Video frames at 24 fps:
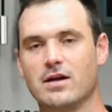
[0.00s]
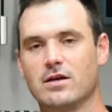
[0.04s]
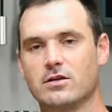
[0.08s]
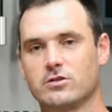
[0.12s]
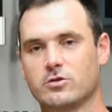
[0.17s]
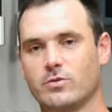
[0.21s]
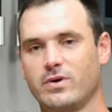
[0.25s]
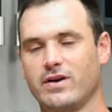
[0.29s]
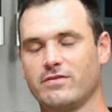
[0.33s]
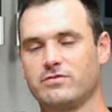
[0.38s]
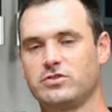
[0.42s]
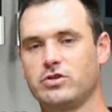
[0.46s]

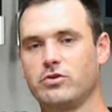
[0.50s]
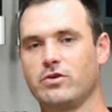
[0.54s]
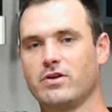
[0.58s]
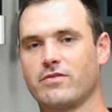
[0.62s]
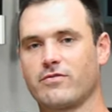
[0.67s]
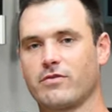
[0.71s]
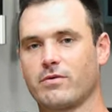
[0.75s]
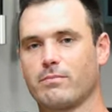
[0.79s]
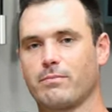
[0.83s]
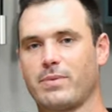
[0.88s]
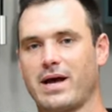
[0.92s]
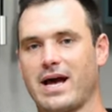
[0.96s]
So we have two
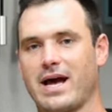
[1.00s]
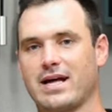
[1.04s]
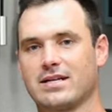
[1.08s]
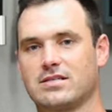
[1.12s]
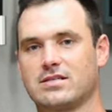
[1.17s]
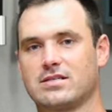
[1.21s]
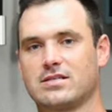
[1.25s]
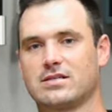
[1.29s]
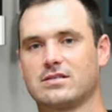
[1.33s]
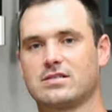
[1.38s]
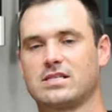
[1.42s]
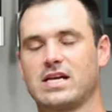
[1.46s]
different
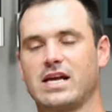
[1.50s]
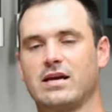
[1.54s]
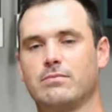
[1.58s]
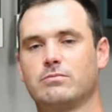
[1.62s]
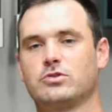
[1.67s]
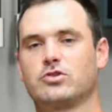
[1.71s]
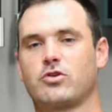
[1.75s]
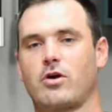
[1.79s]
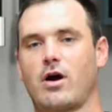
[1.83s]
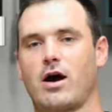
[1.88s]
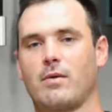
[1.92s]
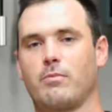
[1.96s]
bats, same
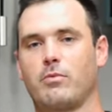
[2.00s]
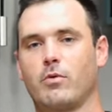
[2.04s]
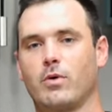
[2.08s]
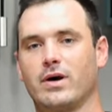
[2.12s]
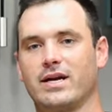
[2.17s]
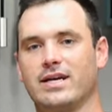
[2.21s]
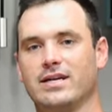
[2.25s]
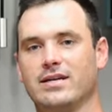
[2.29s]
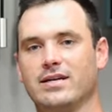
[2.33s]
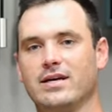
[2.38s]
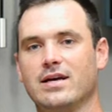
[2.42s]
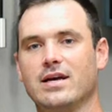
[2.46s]
drop
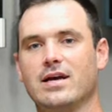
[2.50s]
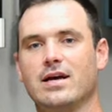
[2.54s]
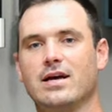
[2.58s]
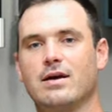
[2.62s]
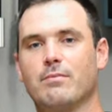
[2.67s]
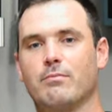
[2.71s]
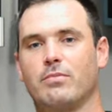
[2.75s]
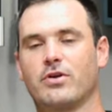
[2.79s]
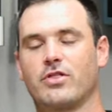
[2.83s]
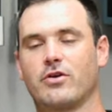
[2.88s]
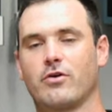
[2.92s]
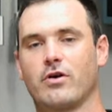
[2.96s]
weight,
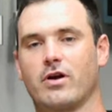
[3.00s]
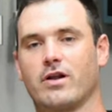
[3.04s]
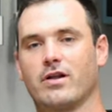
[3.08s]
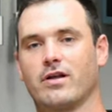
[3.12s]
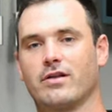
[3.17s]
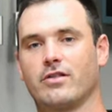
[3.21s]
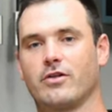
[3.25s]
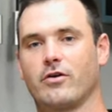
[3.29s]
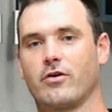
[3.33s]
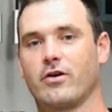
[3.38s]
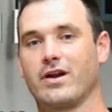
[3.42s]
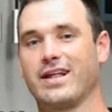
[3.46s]
but
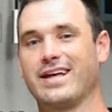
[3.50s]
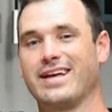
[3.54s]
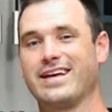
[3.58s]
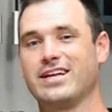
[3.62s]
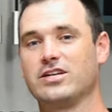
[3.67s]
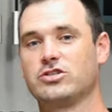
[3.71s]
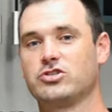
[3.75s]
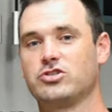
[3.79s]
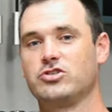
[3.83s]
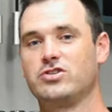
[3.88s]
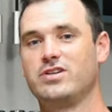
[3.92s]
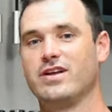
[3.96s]
they're an
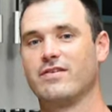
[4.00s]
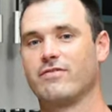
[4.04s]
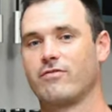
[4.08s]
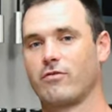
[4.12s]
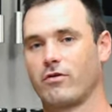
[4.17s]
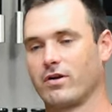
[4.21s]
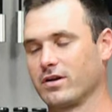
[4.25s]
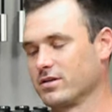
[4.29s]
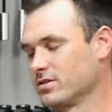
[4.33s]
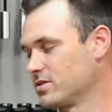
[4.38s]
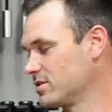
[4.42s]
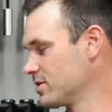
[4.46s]
inch
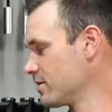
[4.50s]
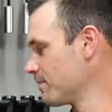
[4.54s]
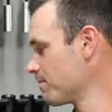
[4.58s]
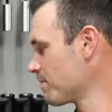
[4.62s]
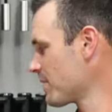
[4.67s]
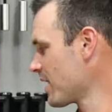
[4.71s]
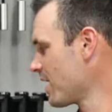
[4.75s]
difference.